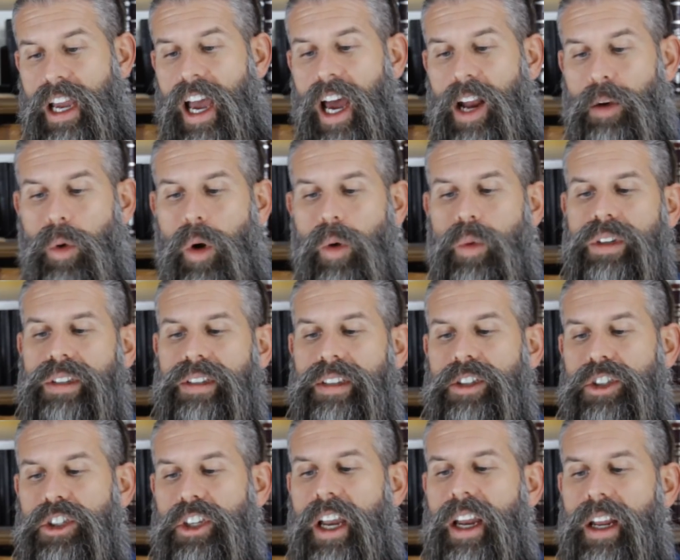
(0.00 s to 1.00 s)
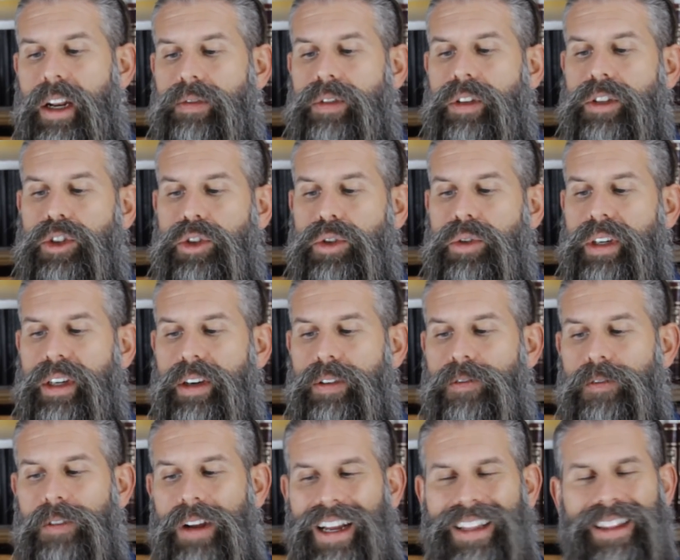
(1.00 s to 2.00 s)
And what was the shade of the tree
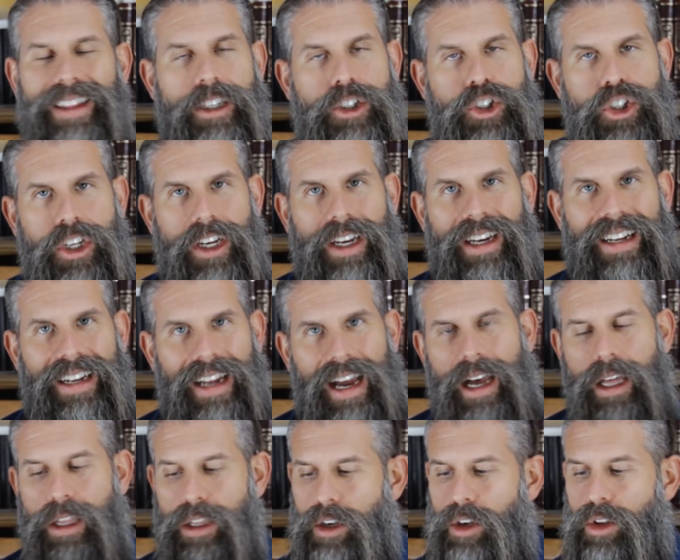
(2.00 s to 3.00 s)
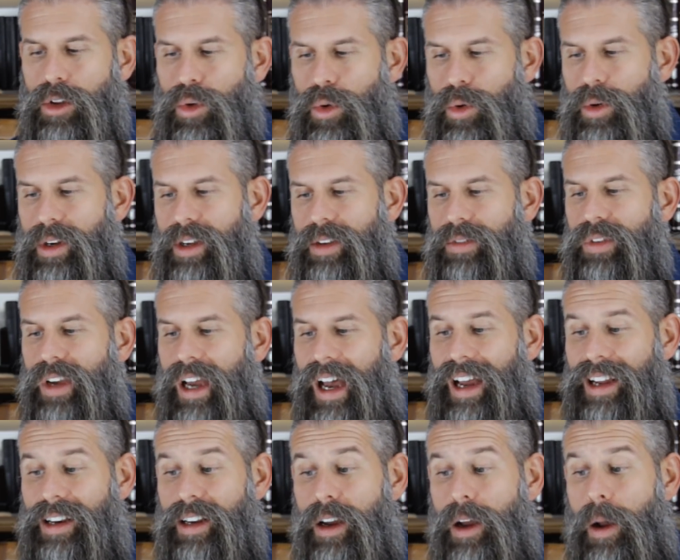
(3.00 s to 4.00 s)
if not the Shekhinah, the glory of
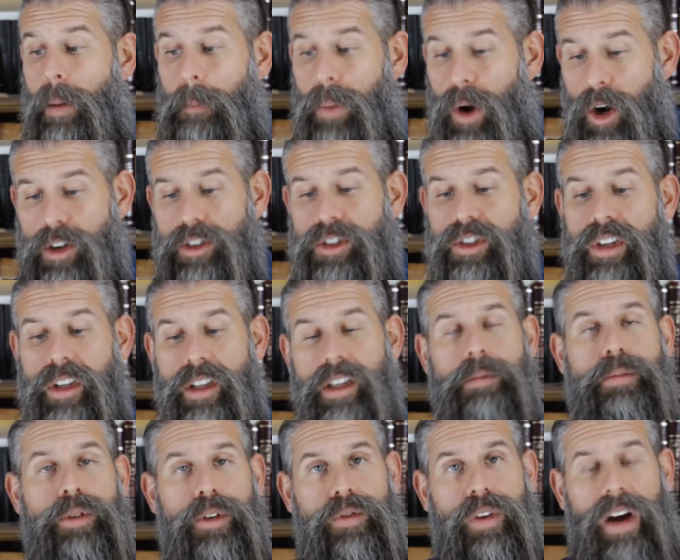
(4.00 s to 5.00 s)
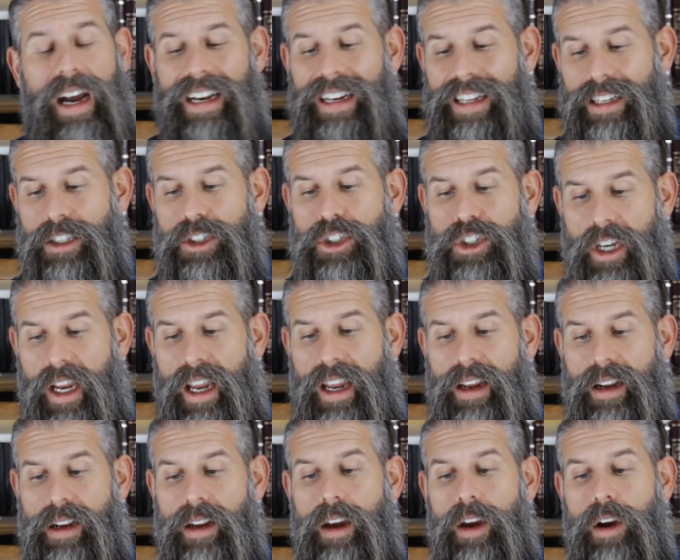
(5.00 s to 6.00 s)
God, personally providing
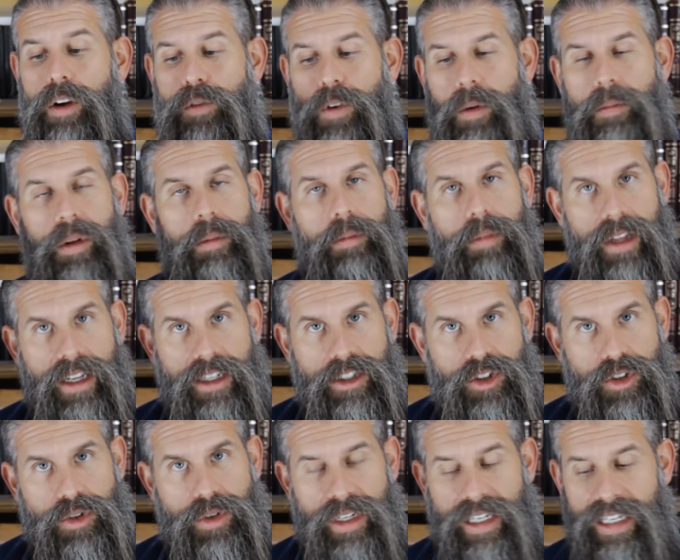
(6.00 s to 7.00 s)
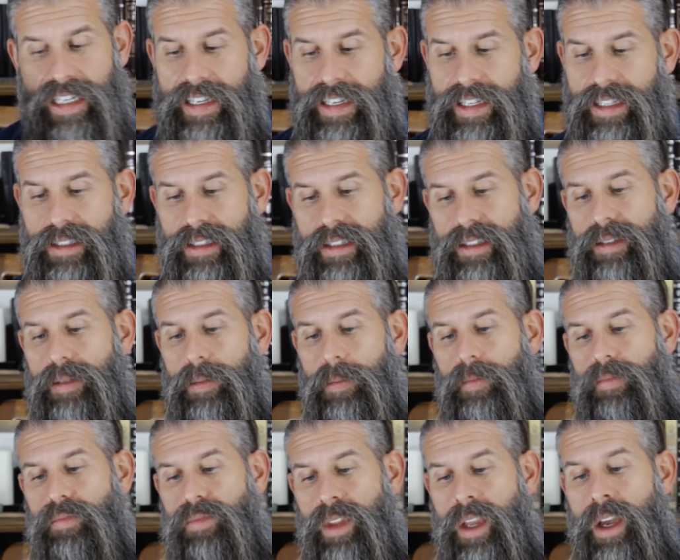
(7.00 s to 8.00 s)
shade from the blistering heat?
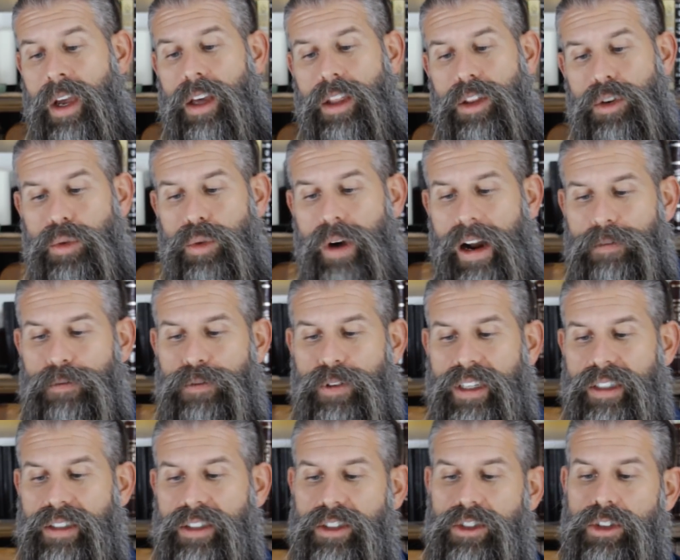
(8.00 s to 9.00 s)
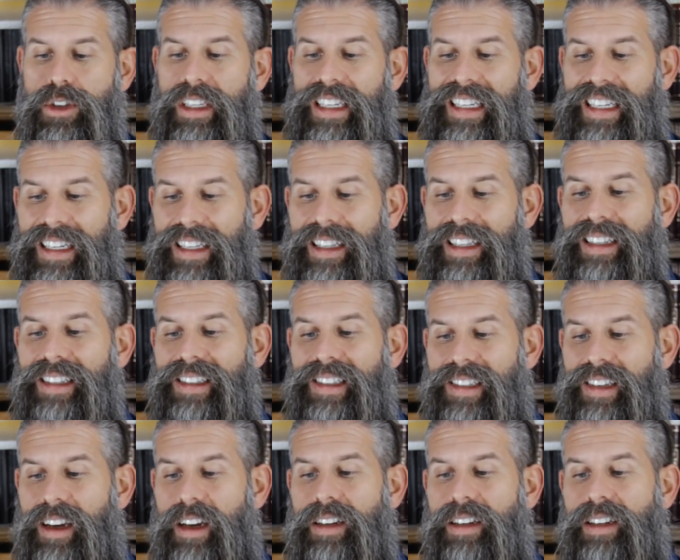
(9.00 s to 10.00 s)
The reference to the healing
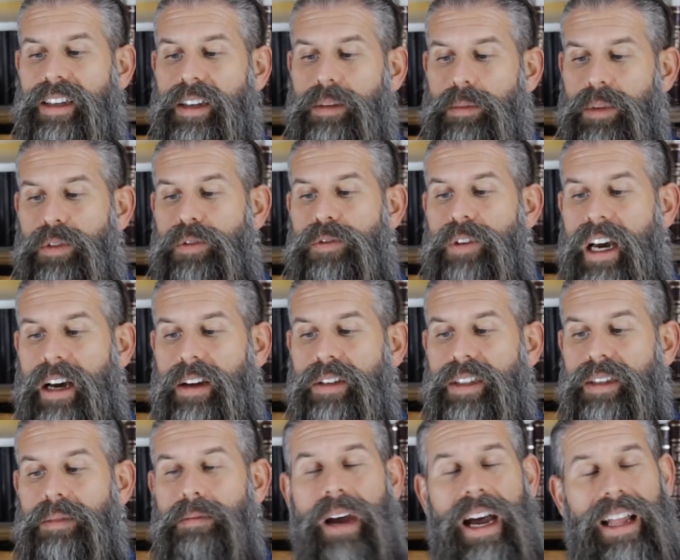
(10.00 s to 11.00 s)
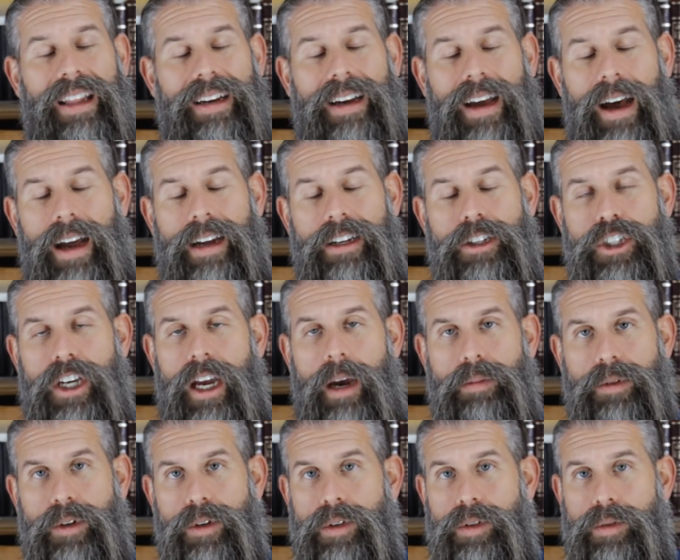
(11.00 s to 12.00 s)
sun can be found in Malachi
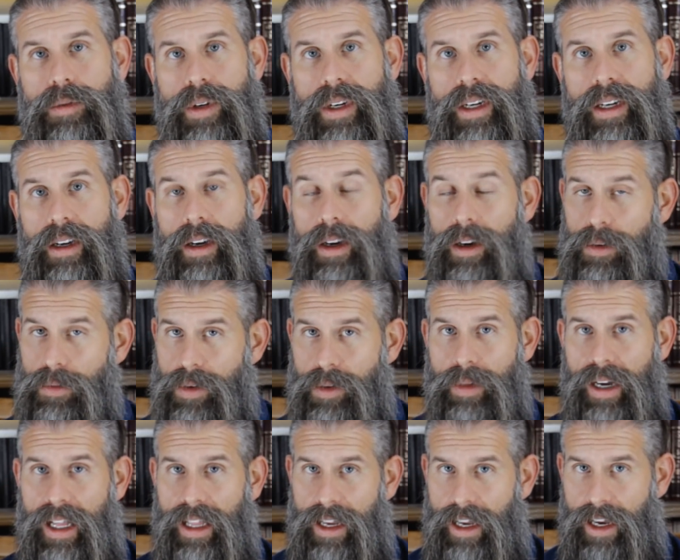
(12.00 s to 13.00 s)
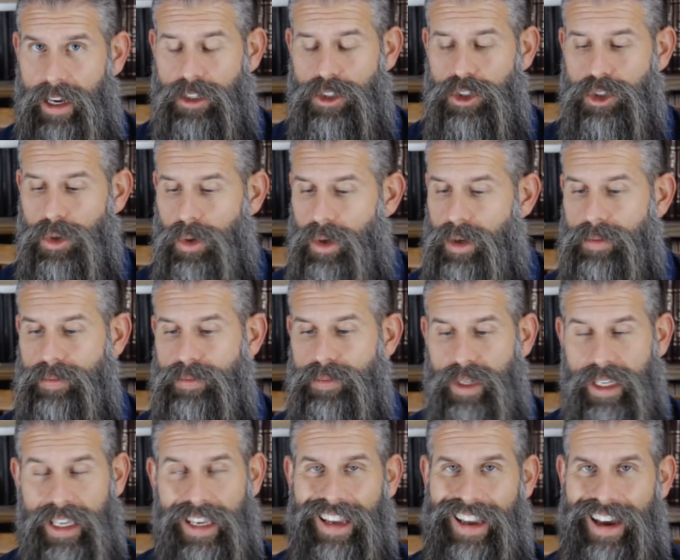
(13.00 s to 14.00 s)
chapter 3. Read Malachi, it's short,
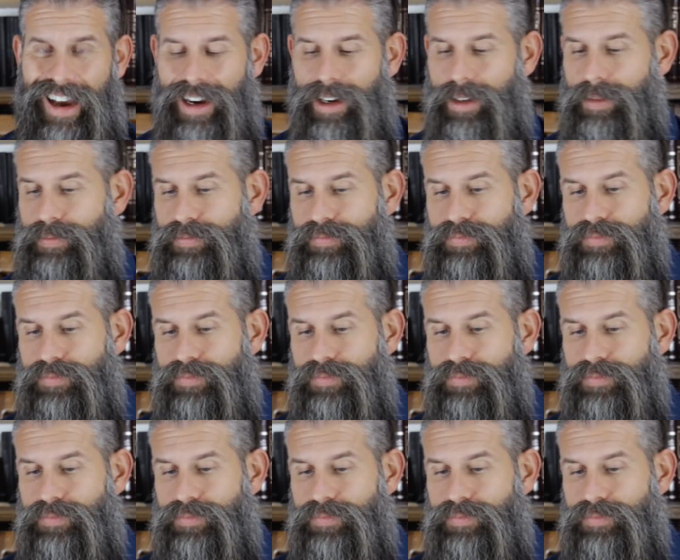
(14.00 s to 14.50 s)
but you gotta.